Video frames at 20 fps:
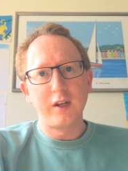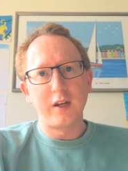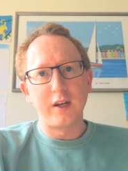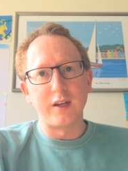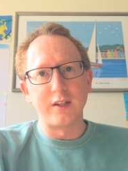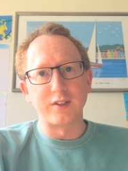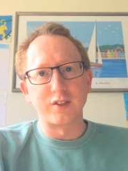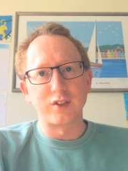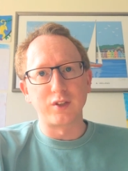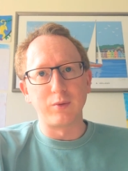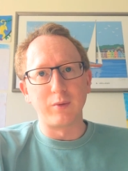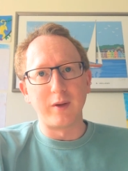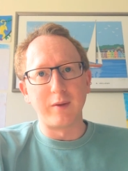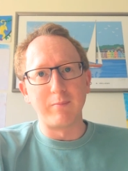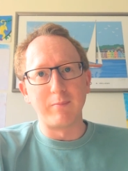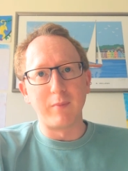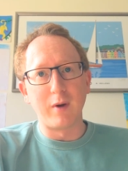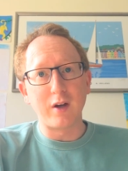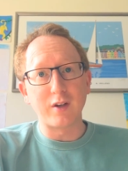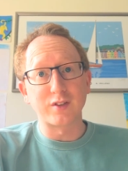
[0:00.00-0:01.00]
And so we
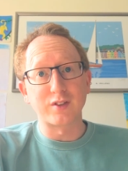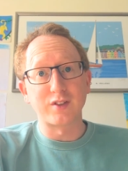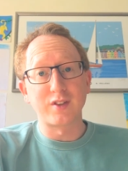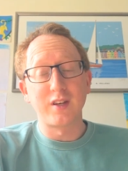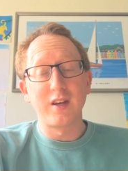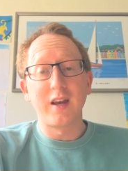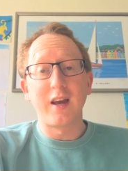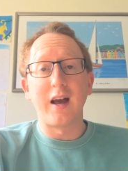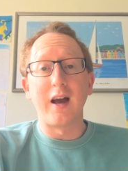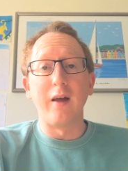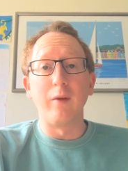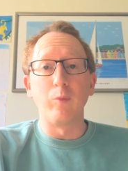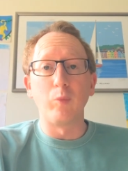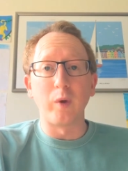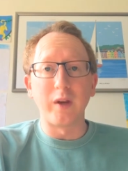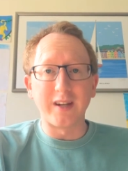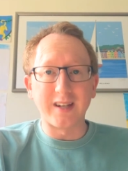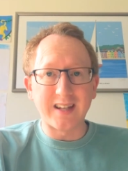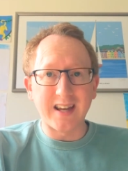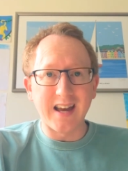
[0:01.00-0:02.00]
must and
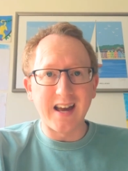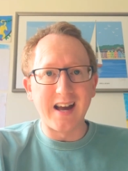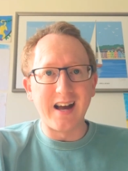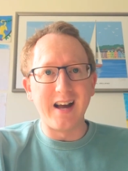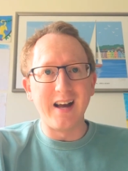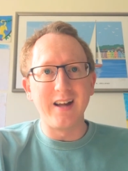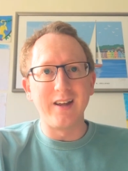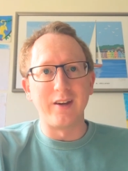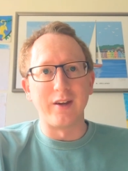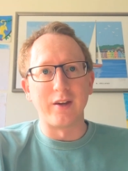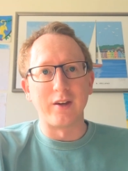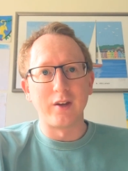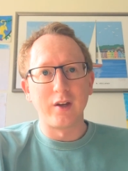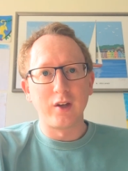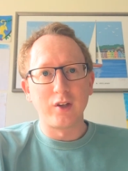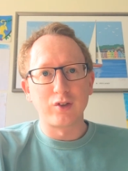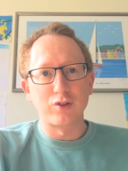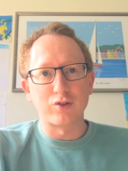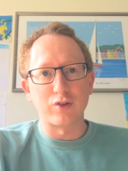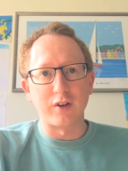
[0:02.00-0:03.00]
we can
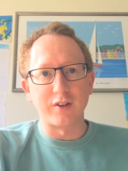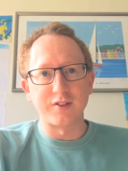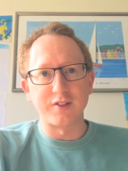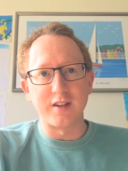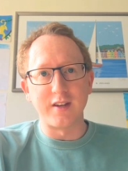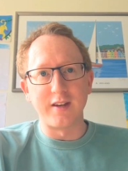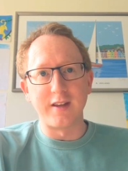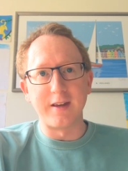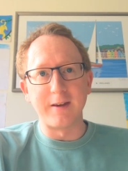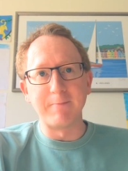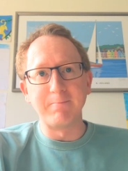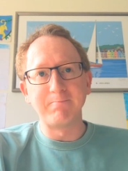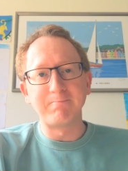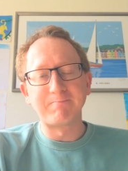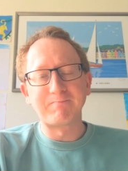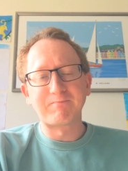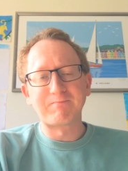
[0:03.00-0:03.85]
trust in him.